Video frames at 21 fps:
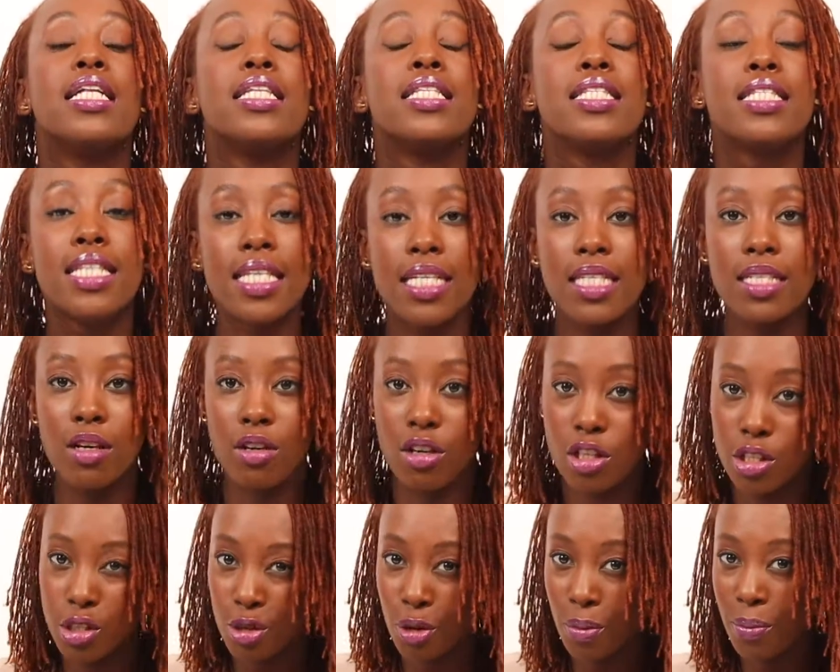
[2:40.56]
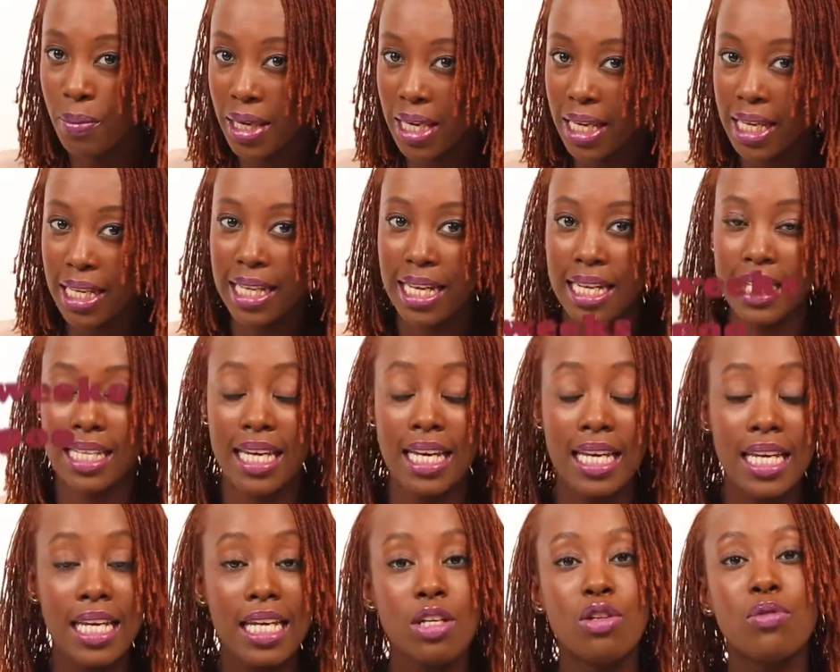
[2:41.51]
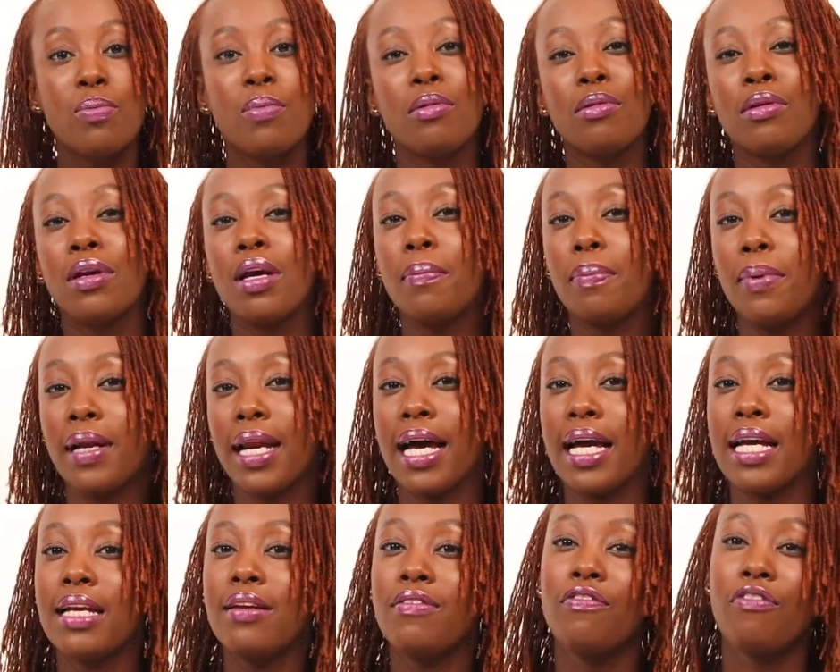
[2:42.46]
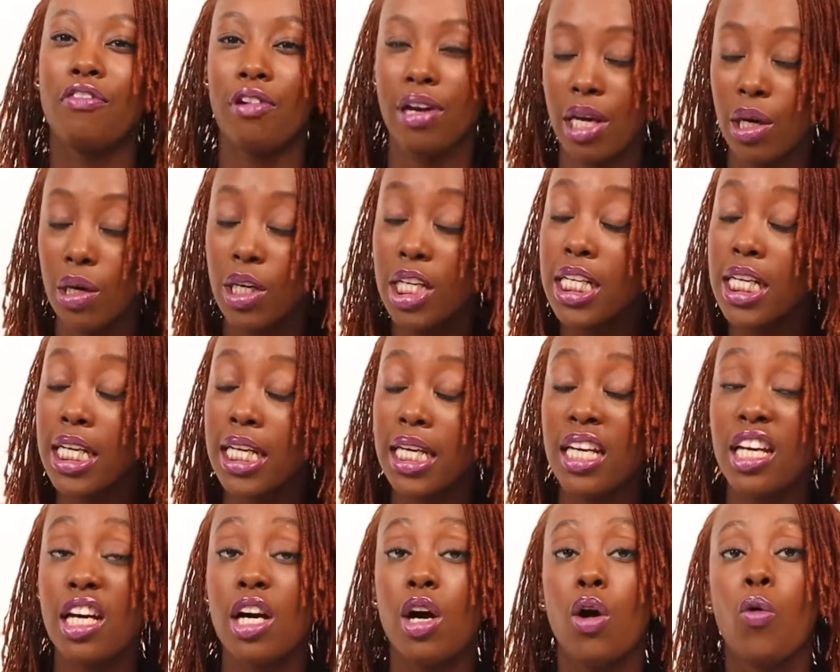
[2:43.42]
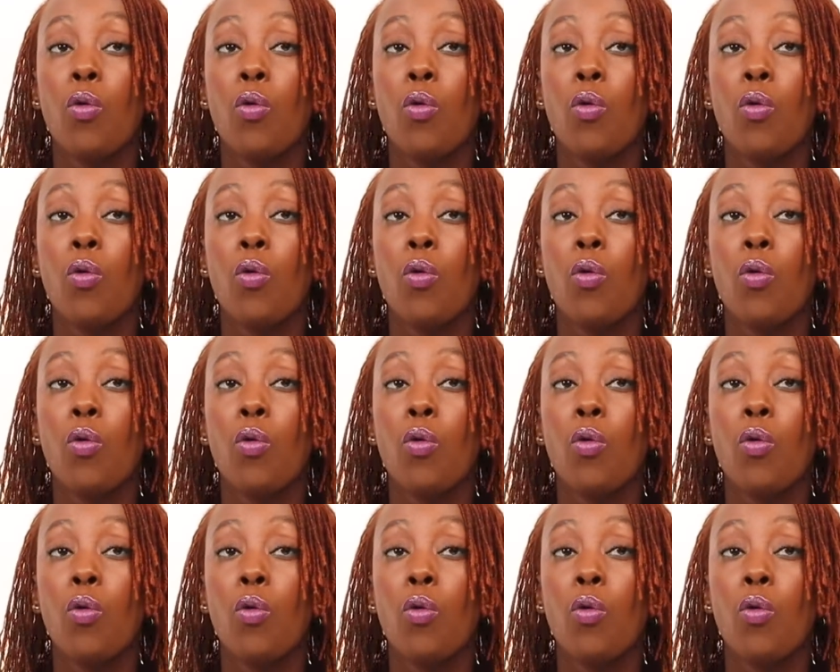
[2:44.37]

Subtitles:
This also means that they need to be reapplied frequently,